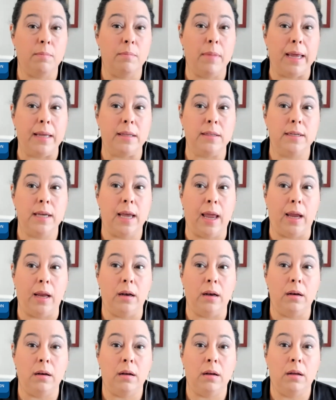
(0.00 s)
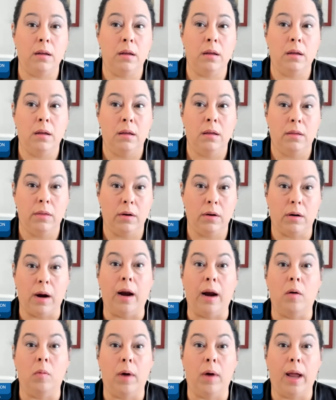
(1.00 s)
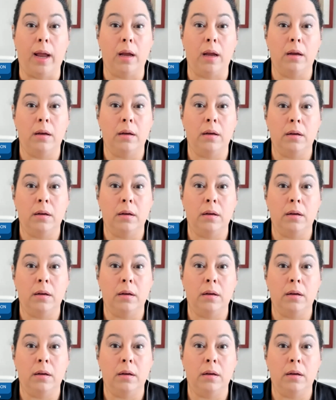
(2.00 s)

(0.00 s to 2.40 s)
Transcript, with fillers: maintain their airway,